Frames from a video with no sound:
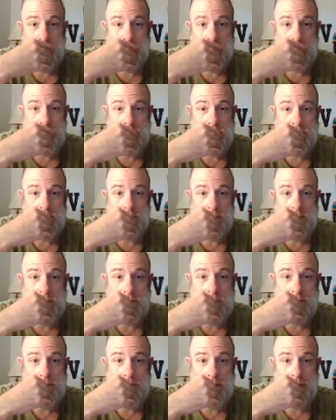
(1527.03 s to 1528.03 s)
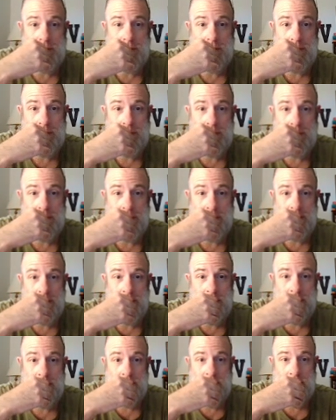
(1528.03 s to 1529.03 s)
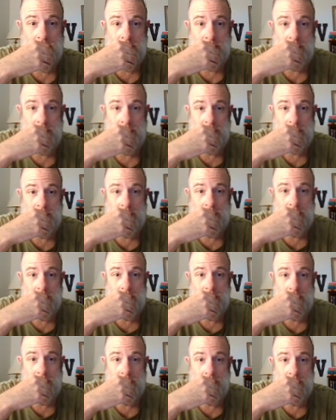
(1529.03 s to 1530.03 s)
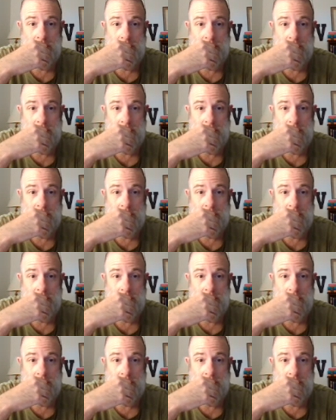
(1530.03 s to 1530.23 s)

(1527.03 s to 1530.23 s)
(not speaking)